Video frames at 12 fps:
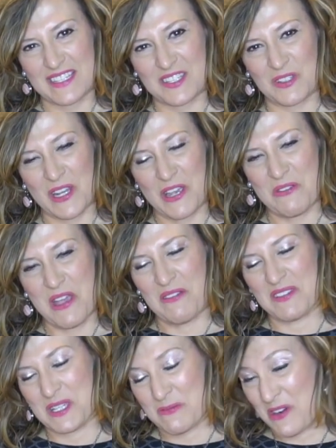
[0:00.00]
And so now you
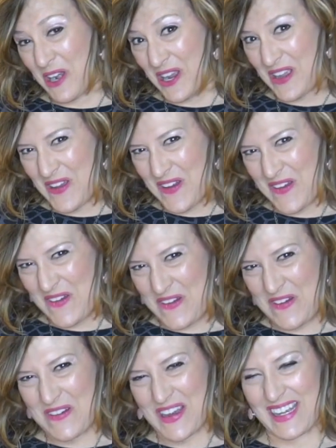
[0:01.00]
have somewhere to go.